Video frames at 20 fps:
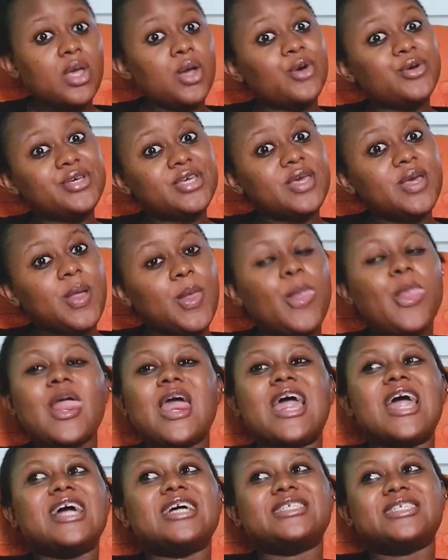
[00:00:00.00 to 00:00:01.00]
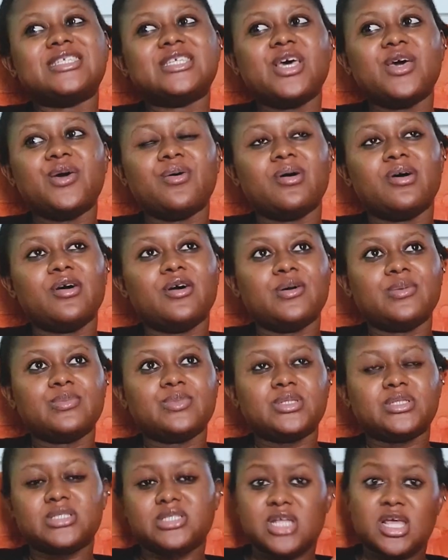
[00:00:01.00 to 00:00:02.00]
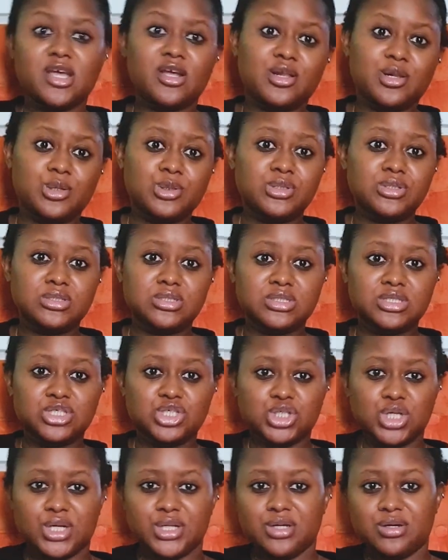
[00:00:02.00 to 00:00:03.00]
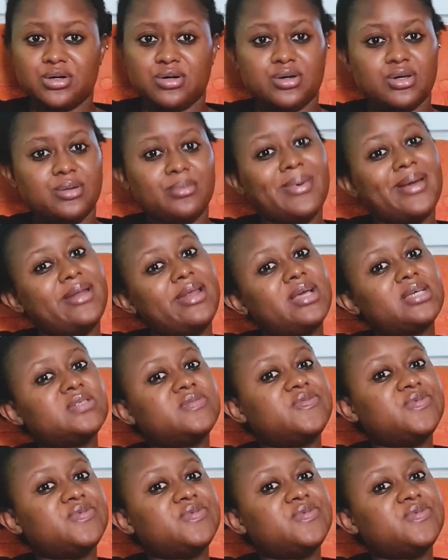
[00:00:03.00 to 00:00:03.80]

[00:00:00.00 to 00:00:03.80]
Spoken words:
Okay, so stay glued to this channel. In my next